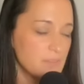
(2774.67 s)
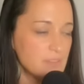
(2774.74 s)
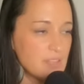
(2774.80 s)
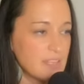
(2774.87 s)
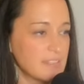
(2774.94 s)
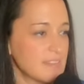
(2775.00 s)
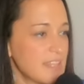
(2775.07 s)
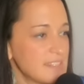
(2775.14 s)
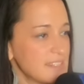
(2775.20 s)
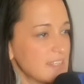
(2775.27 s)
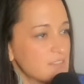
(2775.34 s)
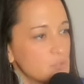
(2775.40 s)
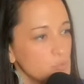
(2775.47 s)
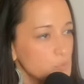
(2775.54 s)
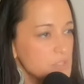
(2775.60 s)
like that's
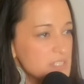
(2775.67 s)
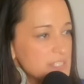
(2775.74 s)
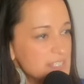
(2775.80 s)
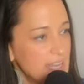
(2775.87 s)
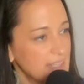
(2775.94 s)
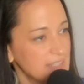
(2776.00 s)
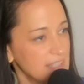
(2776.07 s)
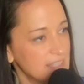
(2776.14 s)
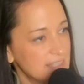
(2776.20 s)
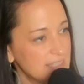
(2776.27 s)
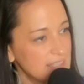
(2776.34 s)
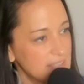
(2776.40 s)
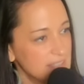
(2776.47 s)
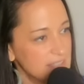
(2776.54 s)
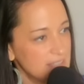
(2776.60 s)
like tools and techniques
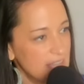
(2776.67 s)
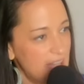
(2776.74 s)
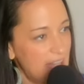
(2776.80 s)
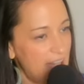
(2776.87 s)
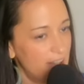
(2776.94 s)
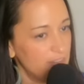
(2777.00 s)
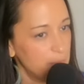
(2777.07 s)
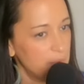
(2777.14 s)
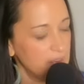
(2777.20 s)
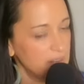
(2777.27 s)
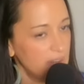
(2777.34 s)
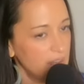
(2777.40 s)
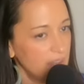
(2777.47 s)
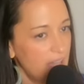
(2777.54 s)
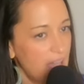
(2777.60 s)
to to have but
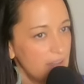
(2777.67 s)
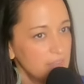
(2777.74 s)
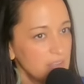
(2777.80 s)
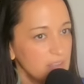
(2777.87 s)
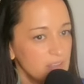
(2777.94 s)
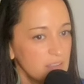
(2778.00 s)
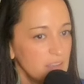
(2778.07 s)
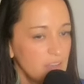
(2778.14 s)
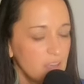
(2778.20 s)
having